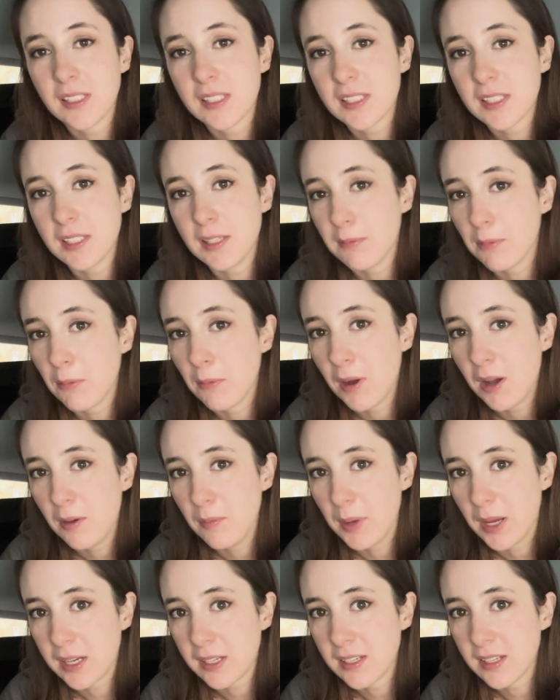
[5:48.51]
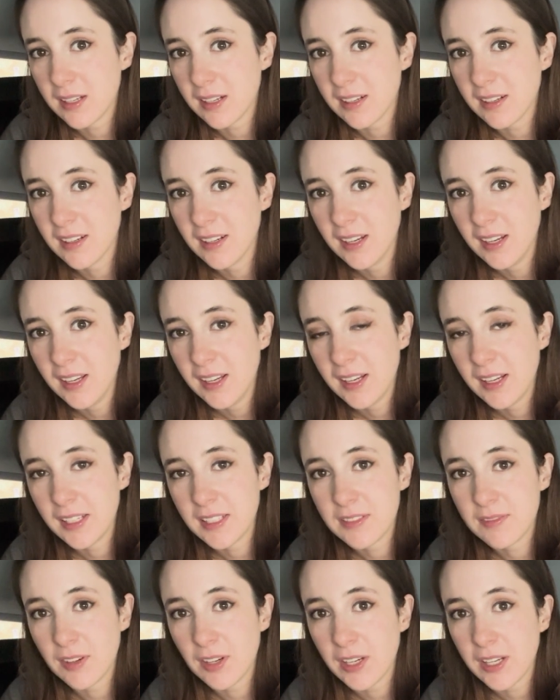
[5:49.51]
sleep well back here.
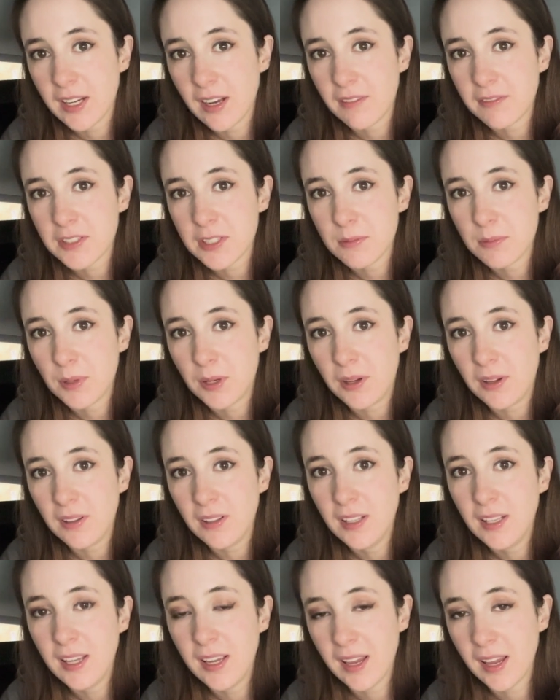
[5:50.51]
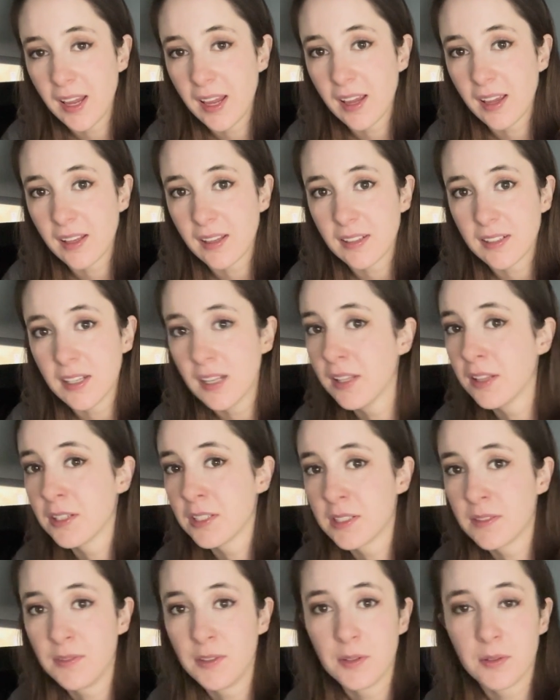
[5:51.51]
It's very comfortable, and
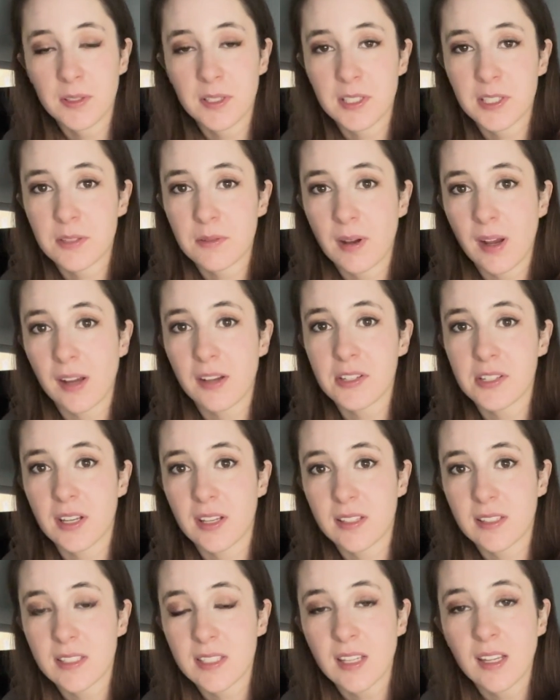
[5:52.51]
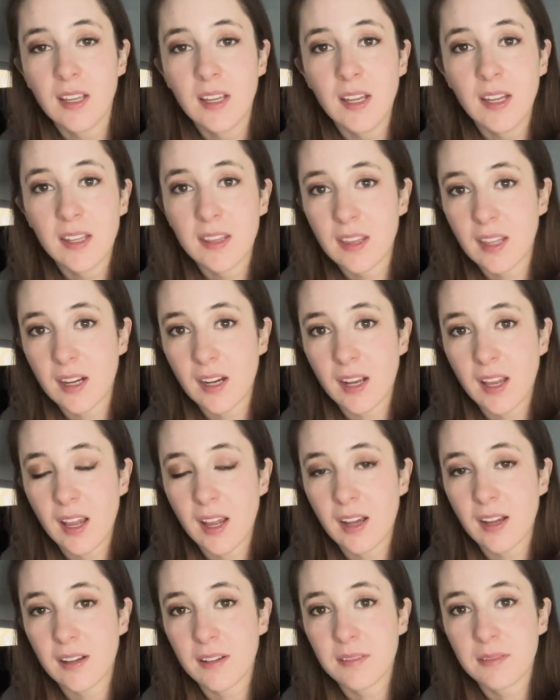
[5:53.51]
there's fewer distractions than I
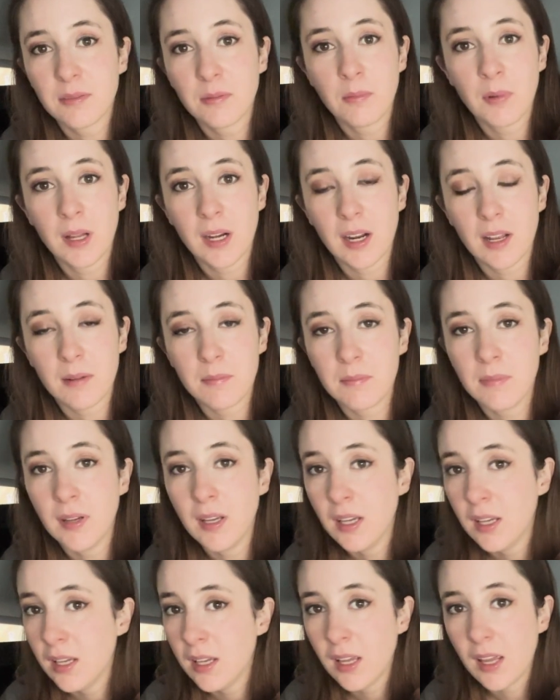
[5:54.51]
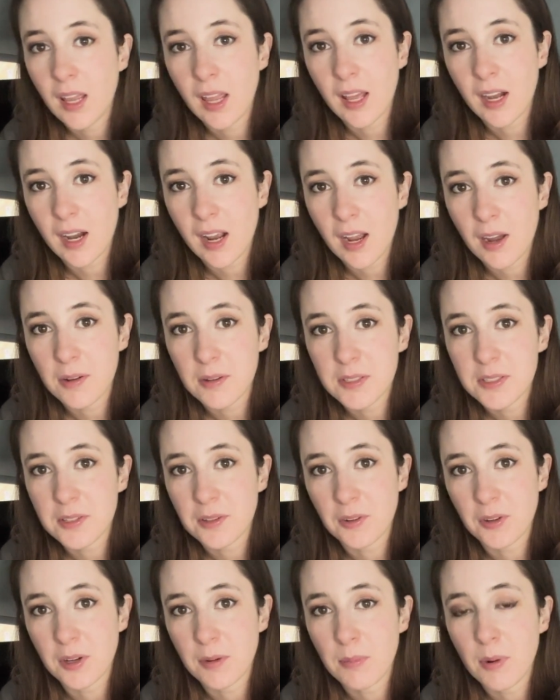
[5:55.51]
have when I'm at a house
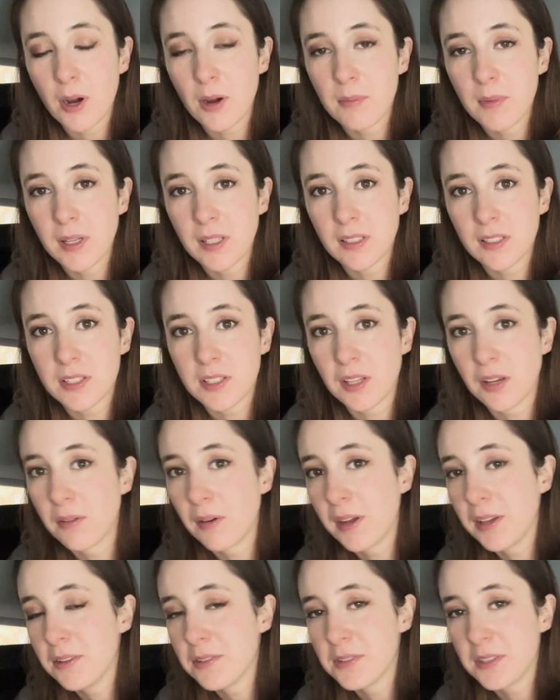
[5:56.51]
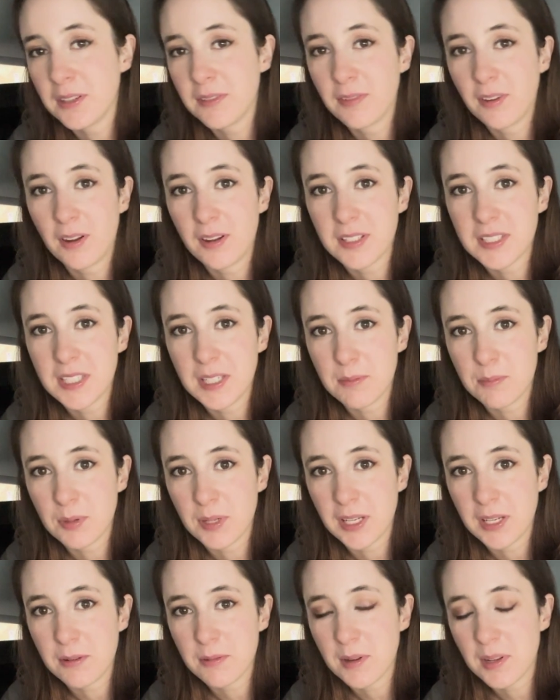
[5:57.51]
or an apartment, so I usually fall asleep
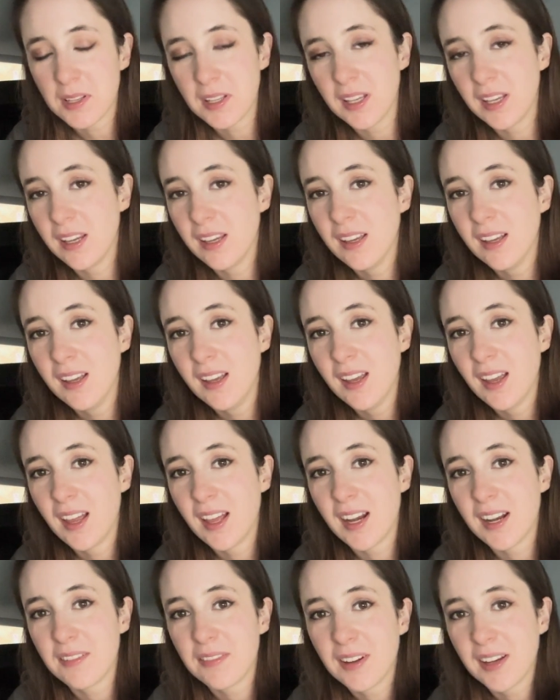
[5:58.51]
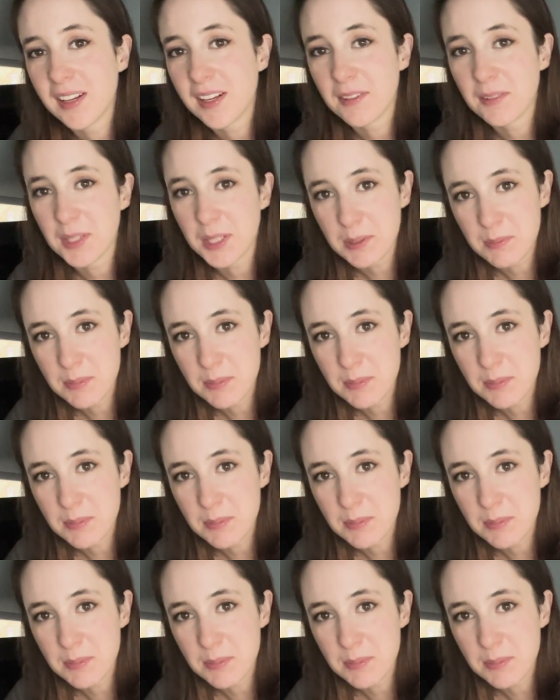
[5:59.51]
pretty quickly, and I find it really